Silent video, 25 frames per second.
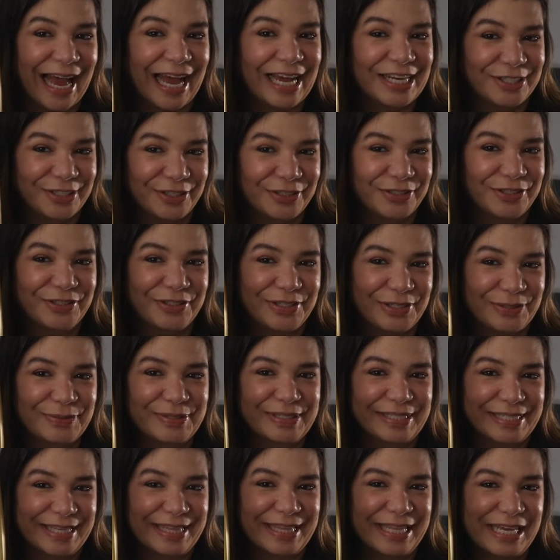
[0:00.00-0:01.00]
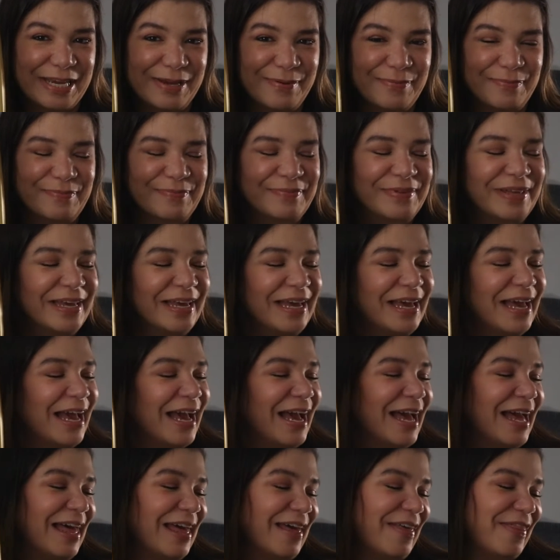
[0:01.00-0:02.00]
I told you there was a theme,
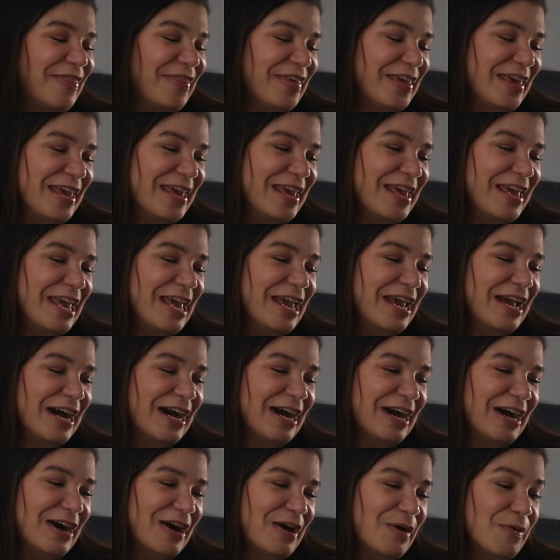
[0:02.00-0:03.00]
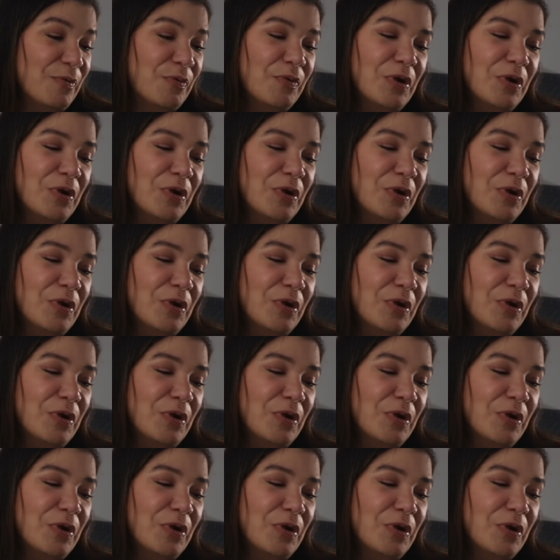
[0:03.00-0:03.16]
the uh,